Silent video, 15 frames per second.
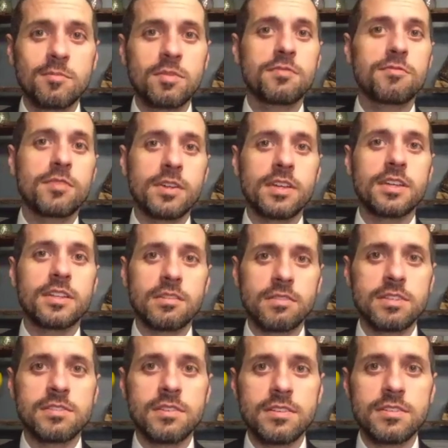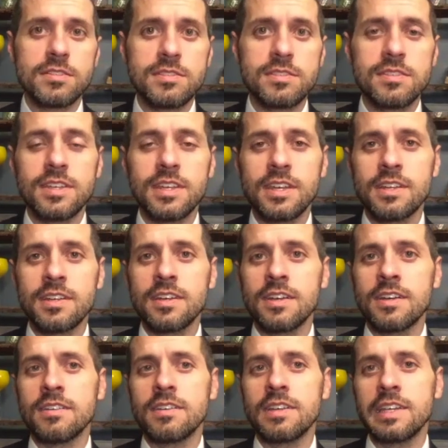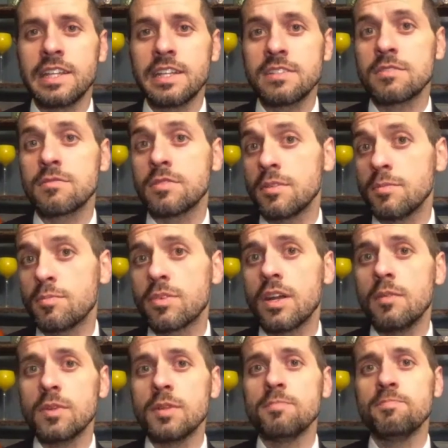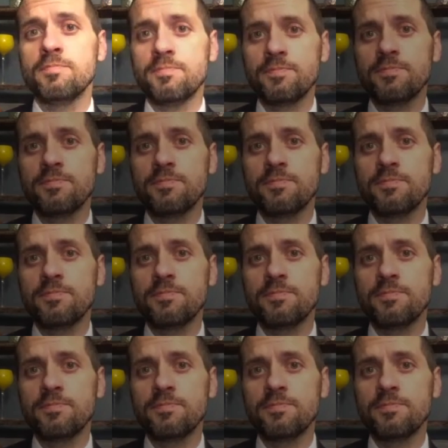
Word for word: before you get the results. And, uh, and that's a real problem.